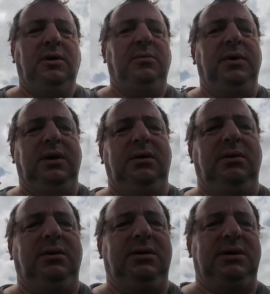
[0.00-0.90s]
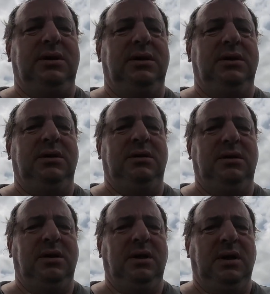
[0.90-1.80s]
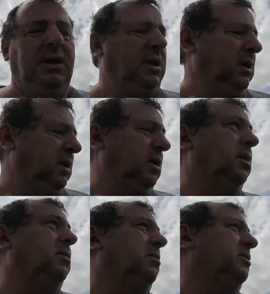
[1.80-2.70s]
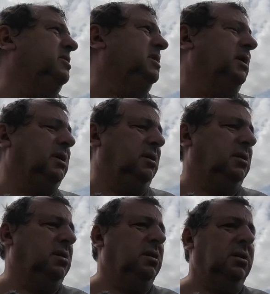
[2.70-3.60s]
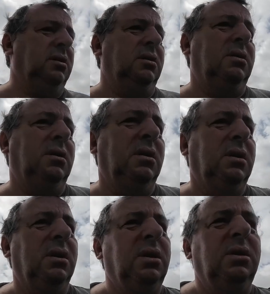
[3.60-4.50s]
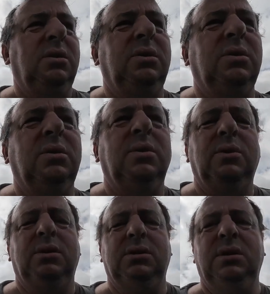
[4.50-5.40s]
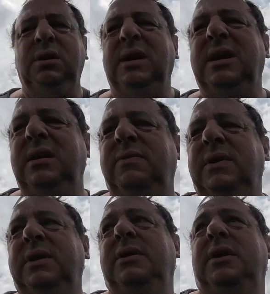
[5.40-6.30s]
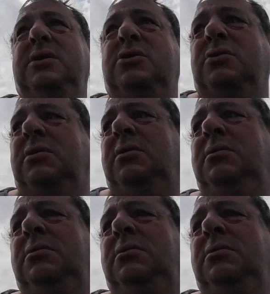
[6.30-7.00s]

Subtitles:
because it will start to look kind of unnatural.